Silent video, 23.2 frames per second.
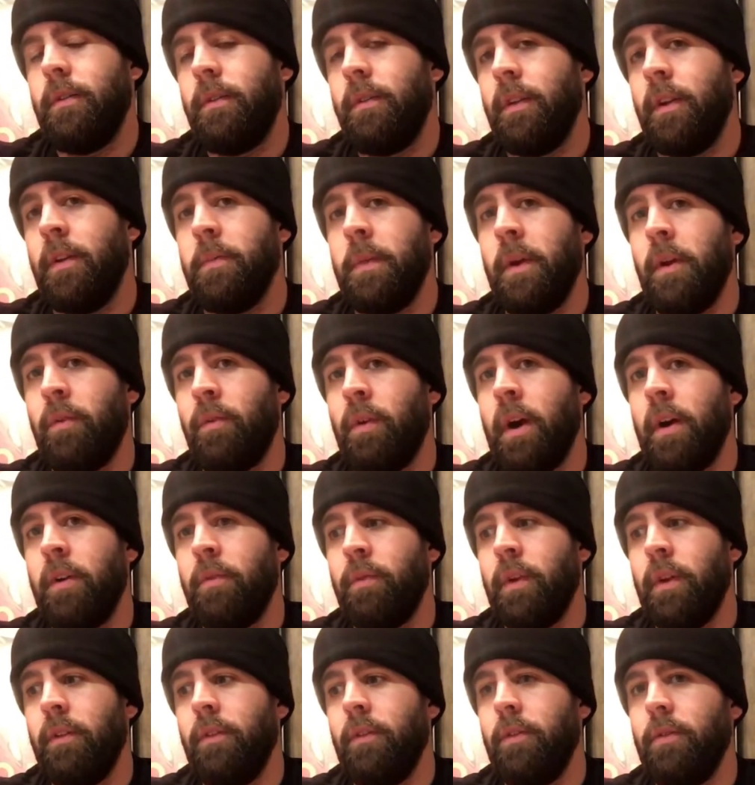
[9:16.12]
sending me a
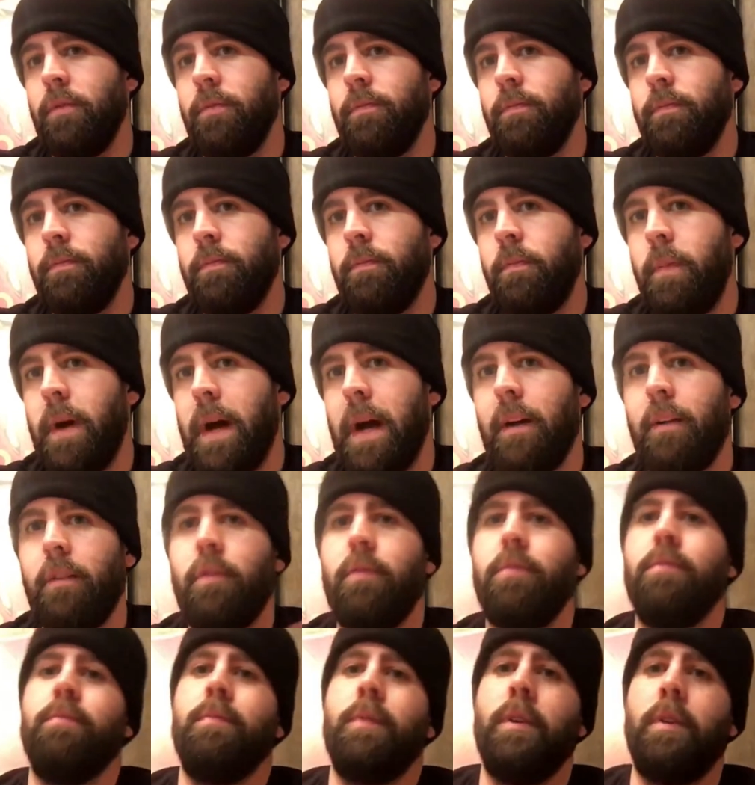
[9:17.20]
Rotten Rental
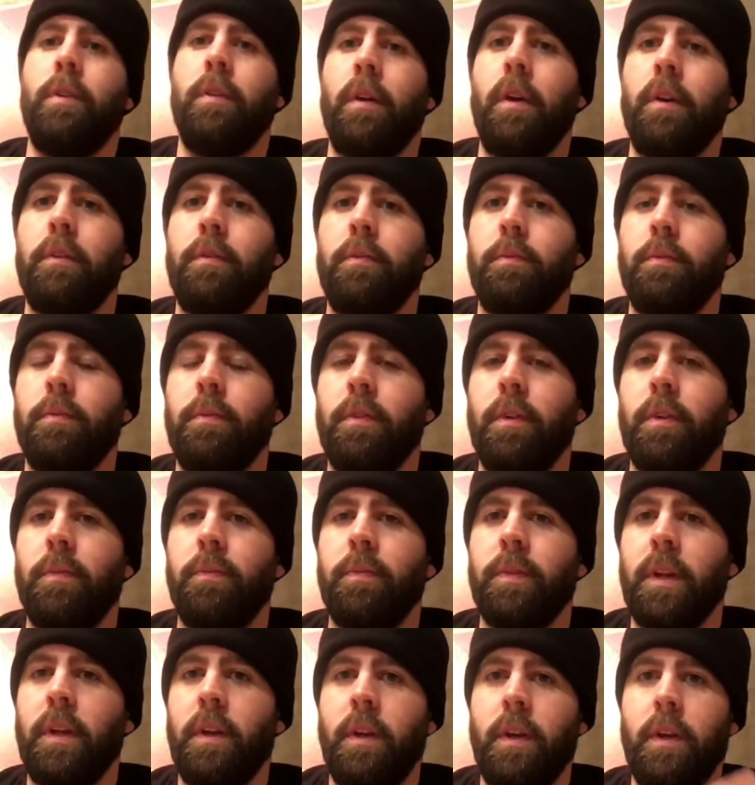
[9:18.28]
box, which is awesome. So
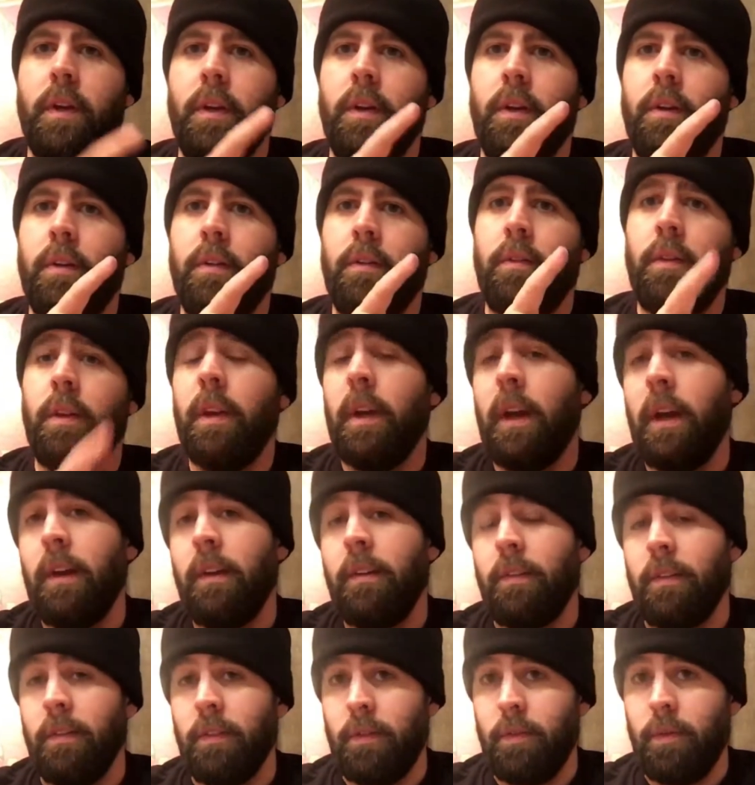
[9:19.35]
see you
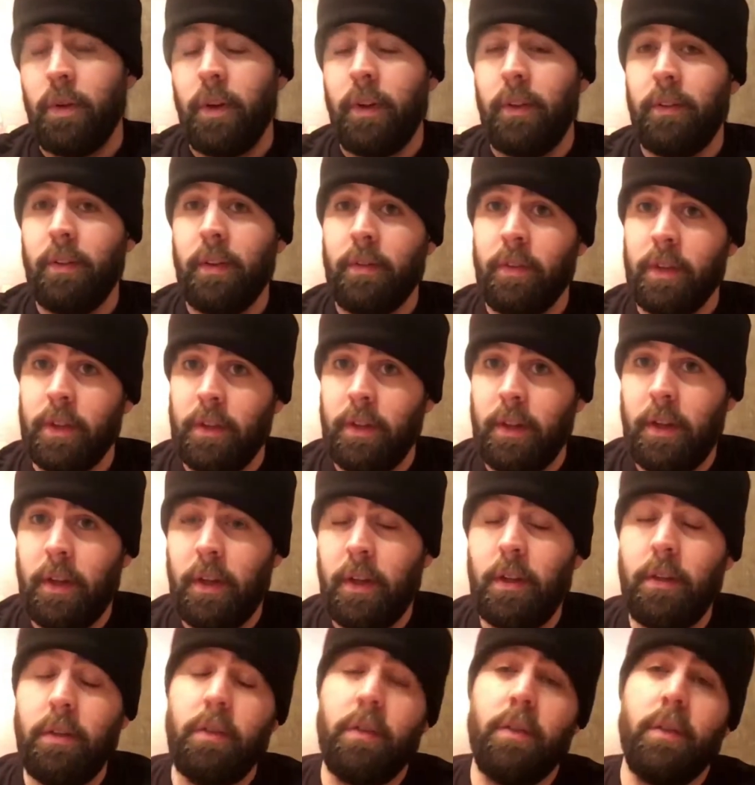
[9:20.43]
guys in
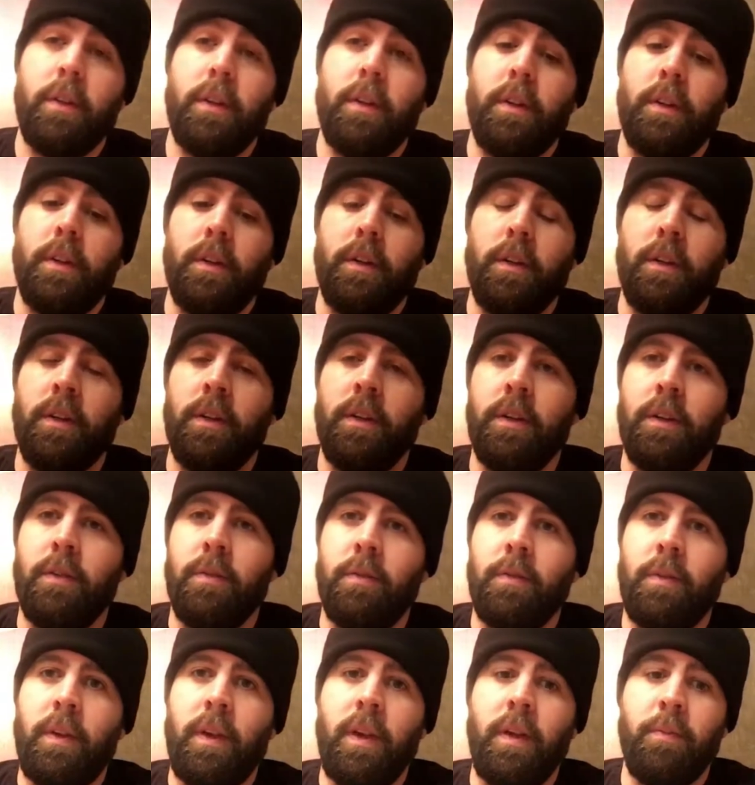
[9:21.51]
2017.
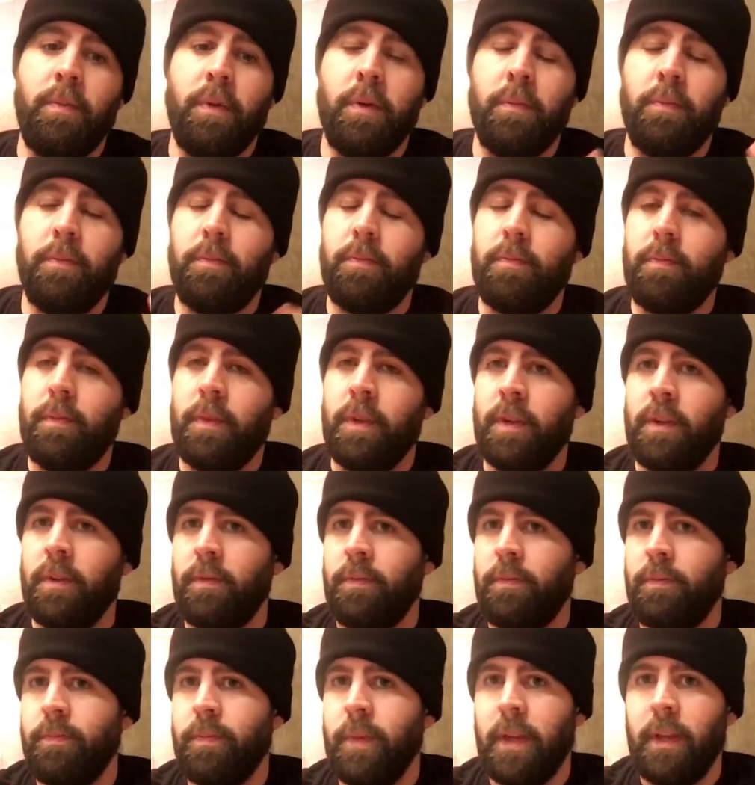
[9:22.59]
Keep up,
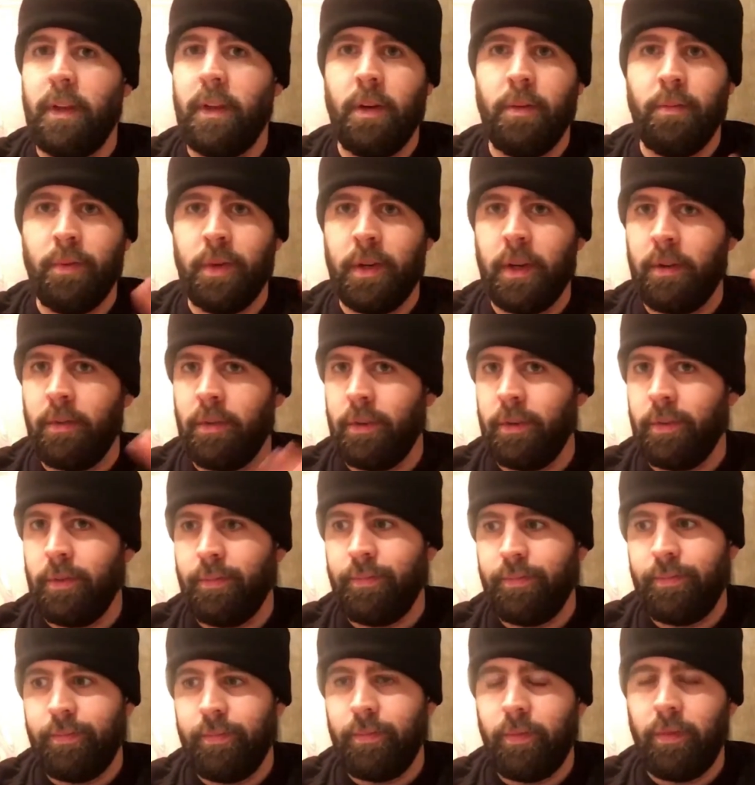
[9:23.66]
make up whatever
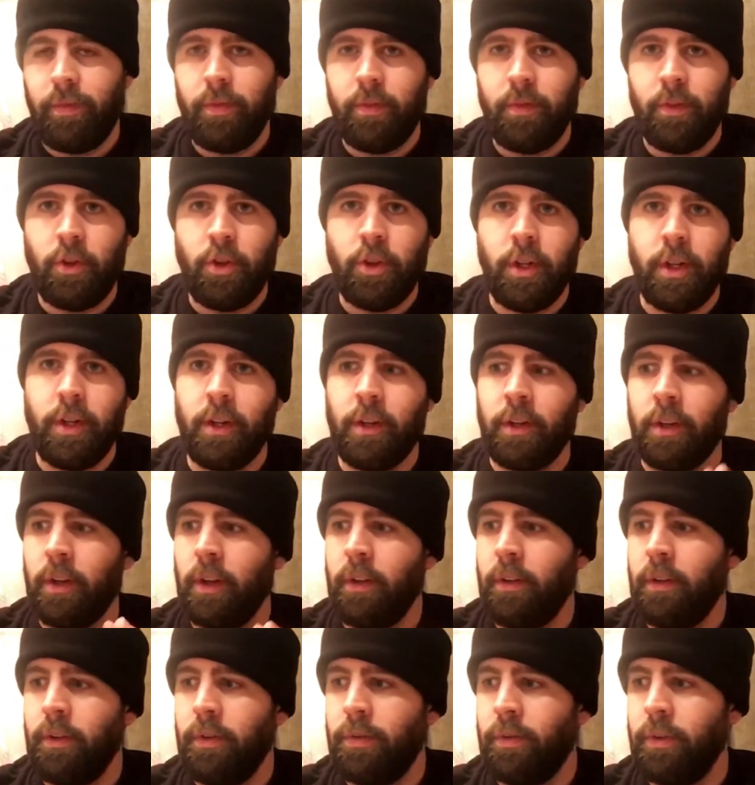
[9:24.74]
shit you're gonna
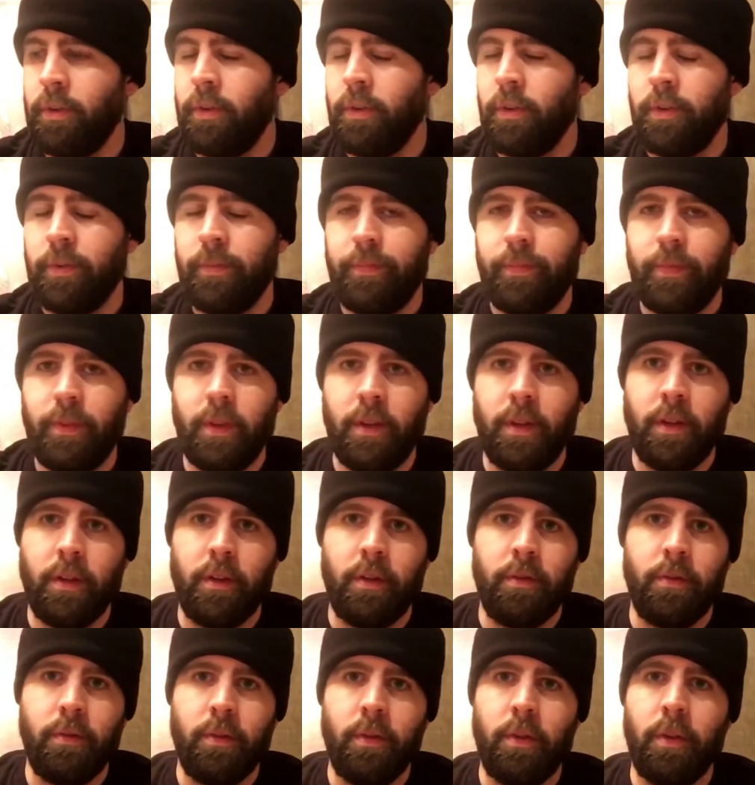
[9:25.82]
do for
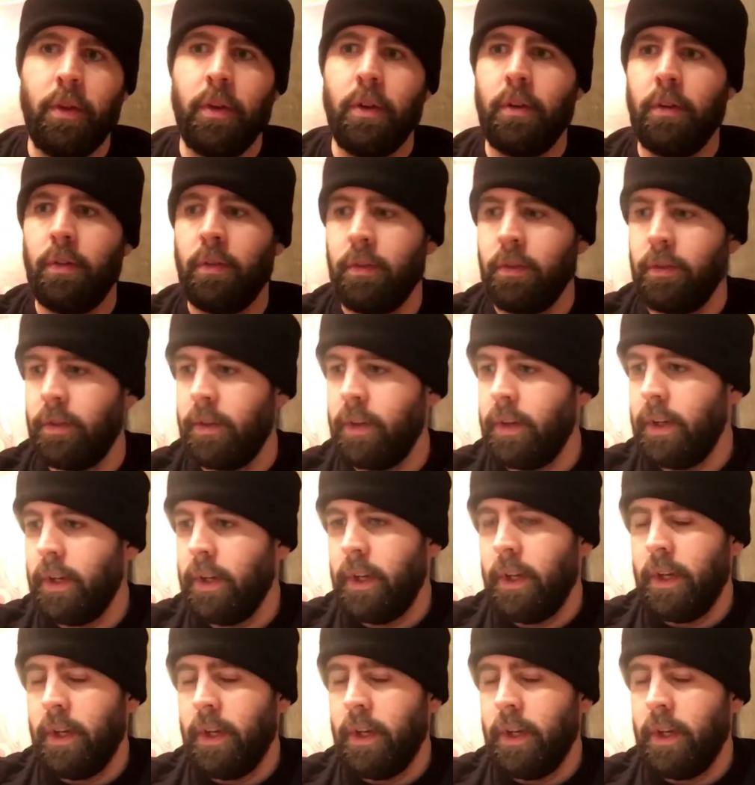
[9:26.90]
New Year's, and